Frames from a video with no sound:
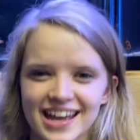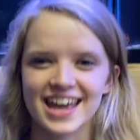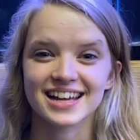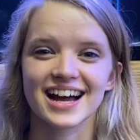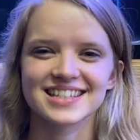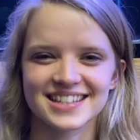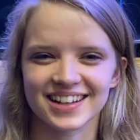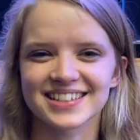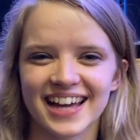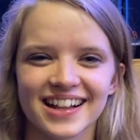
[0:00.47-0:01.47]
Hey guys, it's
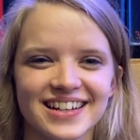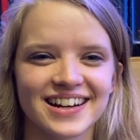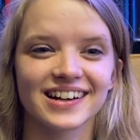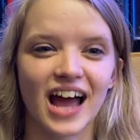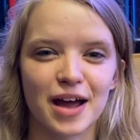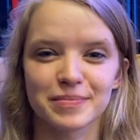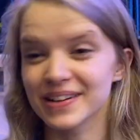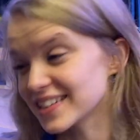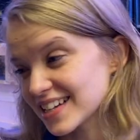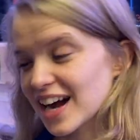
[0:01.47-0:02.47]
Salty Ali here, and I'm
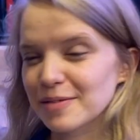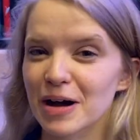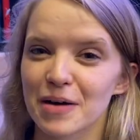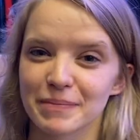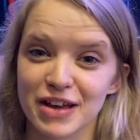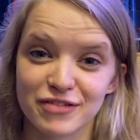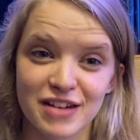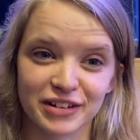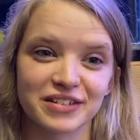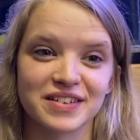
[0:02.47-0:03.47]
here to talk about my
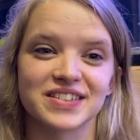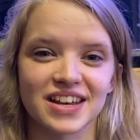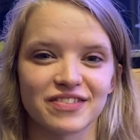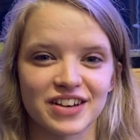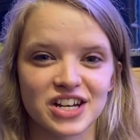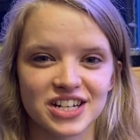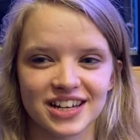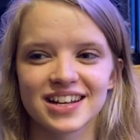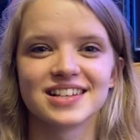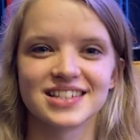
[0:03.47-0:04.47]
favorite reef safe fish,
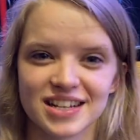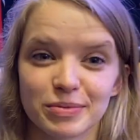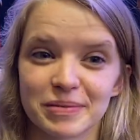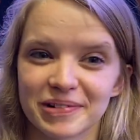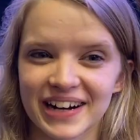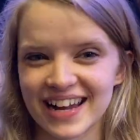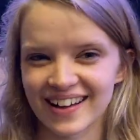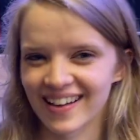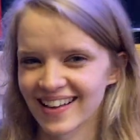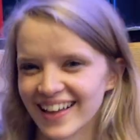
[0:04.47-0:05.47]
zebra moray eel.